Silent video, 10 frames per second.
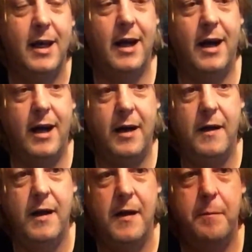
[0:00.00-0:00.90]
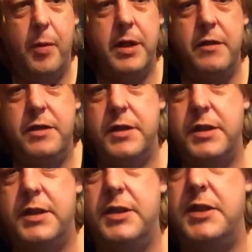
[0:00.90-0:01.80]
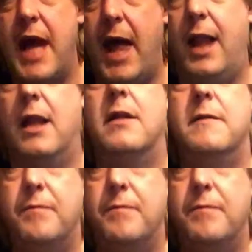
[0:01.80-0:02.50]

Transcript: but you just settle,